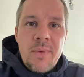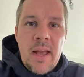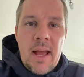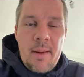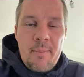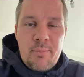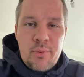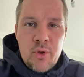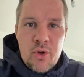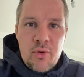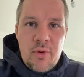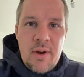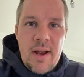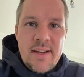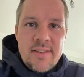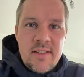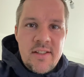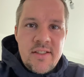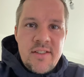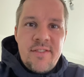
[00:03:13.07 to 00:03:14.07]
and
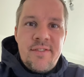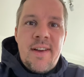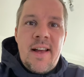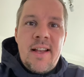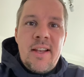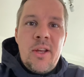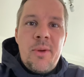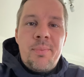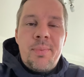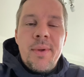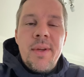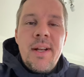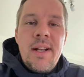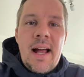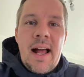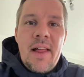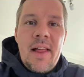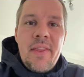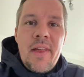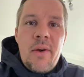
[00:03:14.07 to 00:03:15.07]
progress and develop
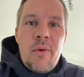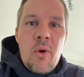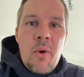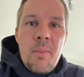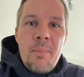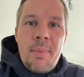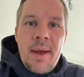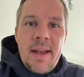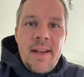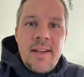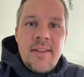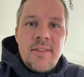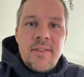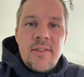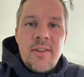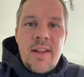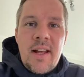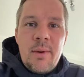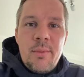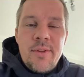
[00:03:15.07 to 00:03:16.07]
at their own pace.
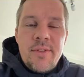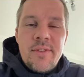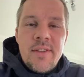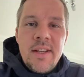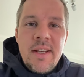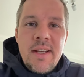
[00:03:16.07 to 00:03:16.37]
So that was